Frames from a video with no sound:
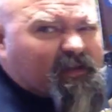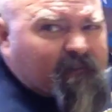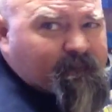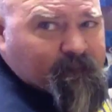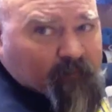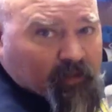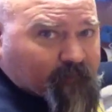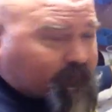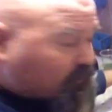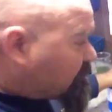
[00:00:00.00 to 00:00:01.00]
on how
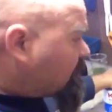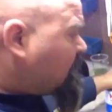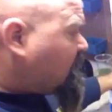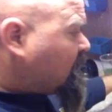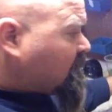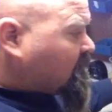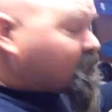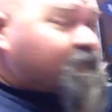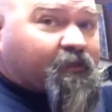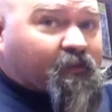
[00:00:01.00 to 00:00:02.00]
I feel. But
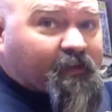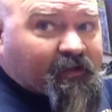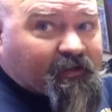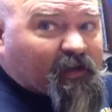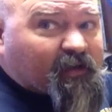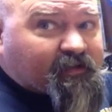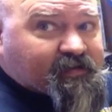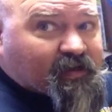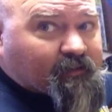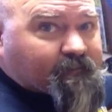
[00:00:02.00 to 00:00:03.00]
we're going to go ahead and knock
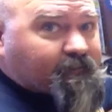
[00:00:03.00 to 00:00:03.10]
this out